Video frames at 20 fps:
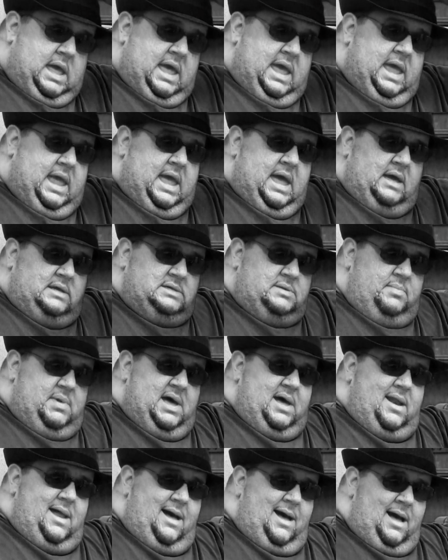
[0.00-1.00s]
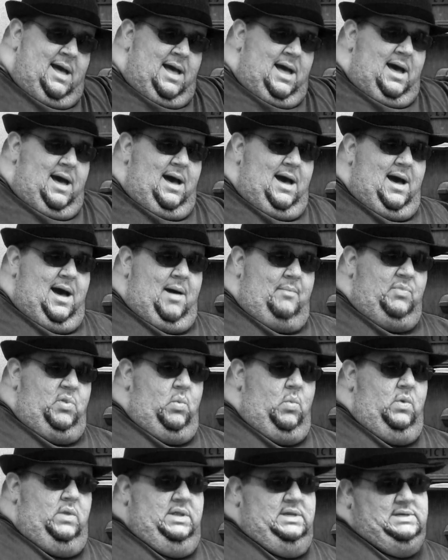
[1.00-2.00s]
Hey, how's about I'm the
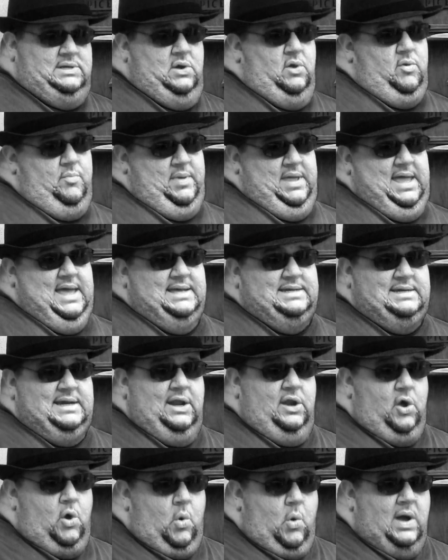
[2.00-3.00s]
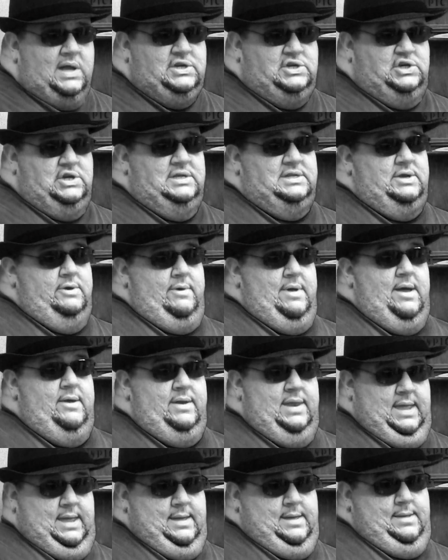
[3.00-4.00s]
one that's going to be asking the questions
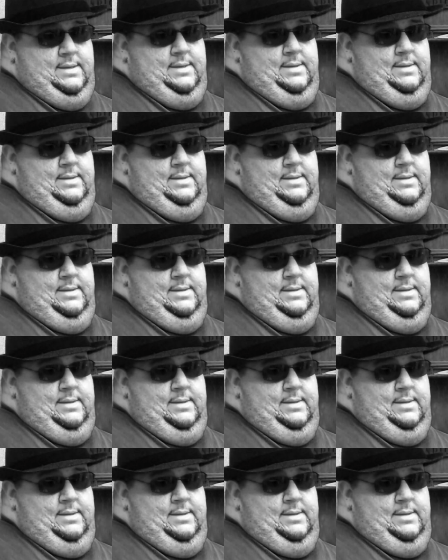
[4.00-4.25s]
around here?